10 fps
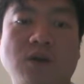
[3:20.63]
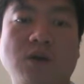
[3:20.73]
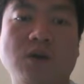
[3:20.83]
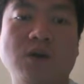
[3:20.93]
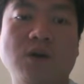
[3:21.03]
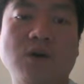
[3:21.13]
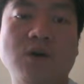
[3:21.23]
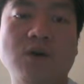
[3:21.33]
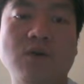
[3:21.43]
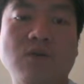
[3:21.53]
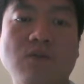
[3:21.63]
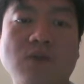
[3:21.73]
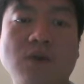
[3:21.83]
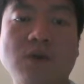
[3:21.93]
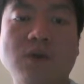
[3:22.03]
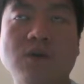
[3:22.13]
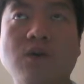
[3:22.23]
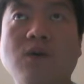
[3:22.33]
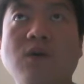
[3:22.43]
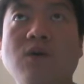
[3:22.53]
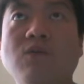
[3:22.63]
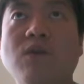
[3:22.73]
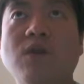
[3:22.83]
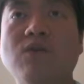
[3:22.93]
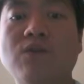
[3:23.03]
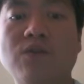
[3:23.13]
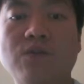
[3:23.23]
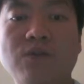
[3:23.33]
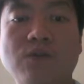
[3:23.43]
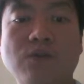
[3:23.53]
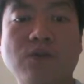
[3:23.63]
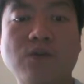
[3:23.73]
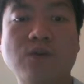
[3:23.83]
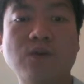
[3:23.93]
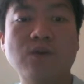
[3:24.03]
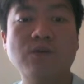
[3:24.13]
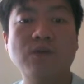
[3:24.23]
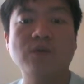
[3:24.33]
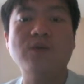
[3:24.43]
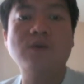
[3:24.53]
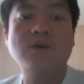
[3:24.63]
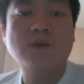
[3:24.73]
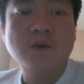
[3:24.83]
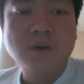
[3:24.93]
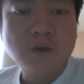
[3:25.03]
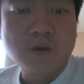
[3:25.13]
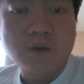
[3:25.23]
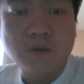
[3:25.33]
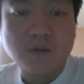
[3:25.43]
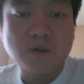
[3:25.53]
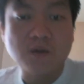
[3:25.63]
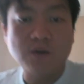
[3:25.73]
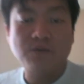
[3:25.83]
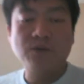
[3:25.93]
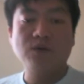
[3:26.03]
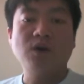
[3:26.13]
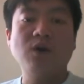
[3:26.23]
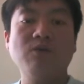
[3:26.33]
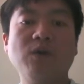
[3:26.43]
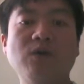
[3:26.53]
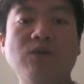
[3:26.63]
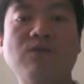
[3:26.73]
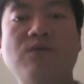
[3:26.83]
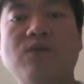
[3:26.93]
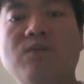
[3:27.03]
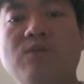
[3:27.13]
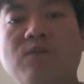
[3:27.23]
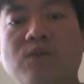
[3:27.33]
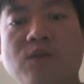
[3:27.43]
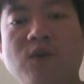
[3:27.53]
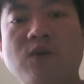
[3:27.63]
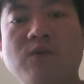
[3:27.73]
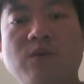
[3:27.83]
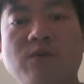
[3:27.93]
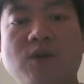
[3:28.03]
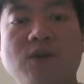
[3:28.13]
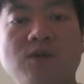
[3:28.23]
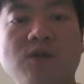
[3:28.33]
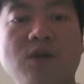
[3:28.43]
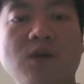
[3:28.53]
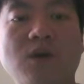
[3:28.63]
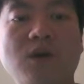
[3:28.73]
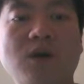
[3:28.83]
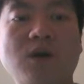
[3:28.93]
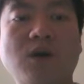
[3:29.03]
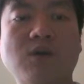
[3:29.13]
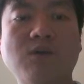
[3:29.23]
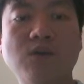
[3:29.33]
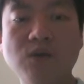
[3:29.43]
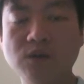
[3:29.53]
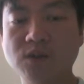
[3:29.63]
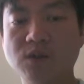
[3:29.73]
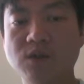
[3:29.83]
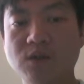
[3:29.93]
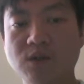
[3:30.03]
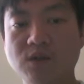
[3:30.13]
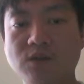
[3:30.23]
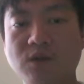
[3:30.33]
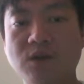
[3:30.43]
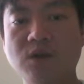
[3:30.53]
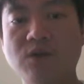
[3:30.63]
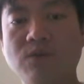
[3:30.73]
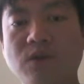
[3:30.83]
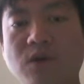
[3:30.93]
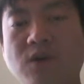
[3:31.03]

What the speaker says: When I look through all of the review comment from the Airbnb dataset, I've been noticing there's a lot of